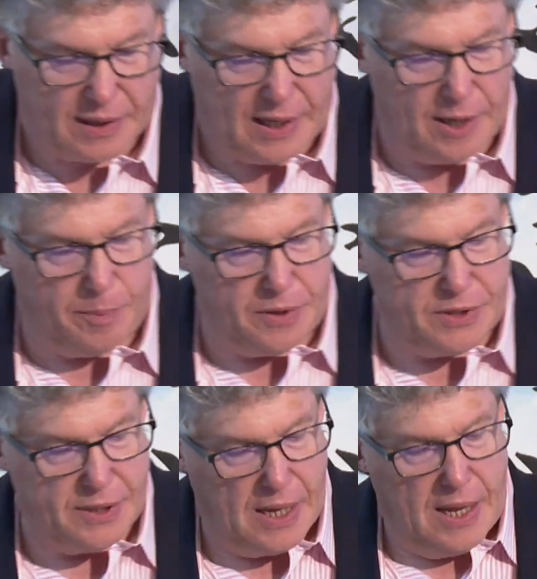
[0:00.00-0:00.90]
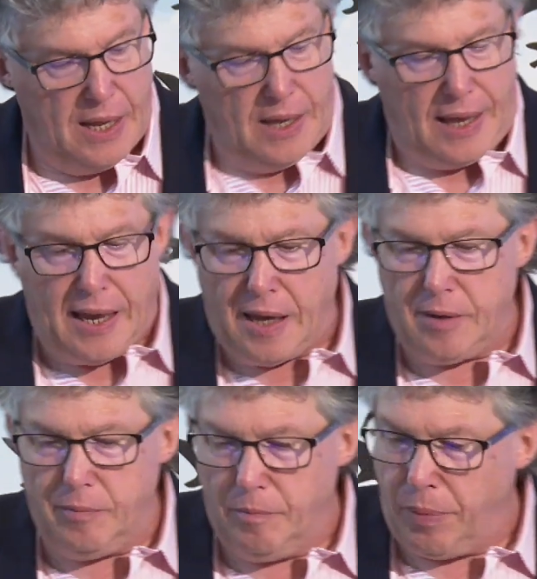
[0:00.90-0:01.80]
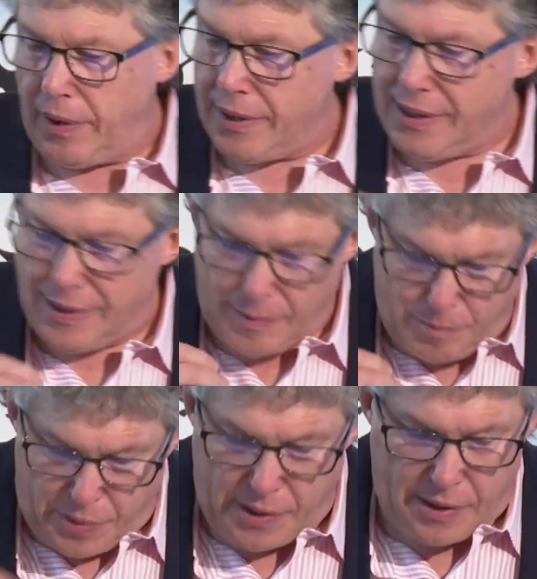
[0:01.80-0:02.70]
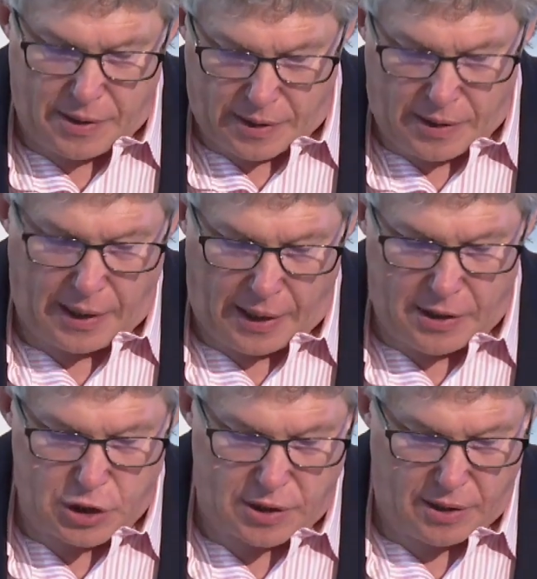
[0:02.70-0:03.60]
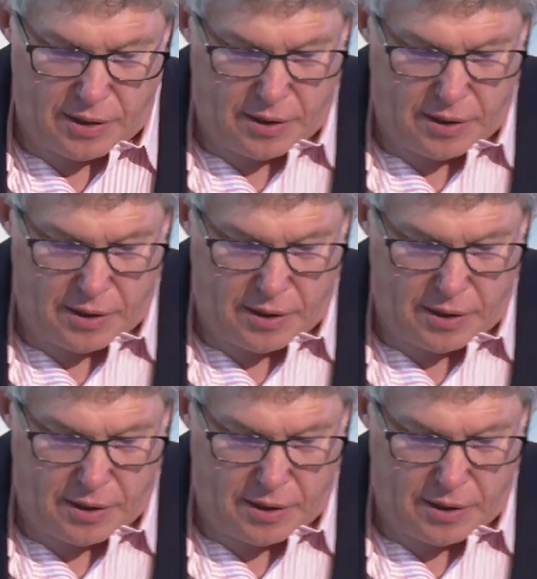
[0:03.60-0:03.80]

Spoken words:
on campus, and by being engaged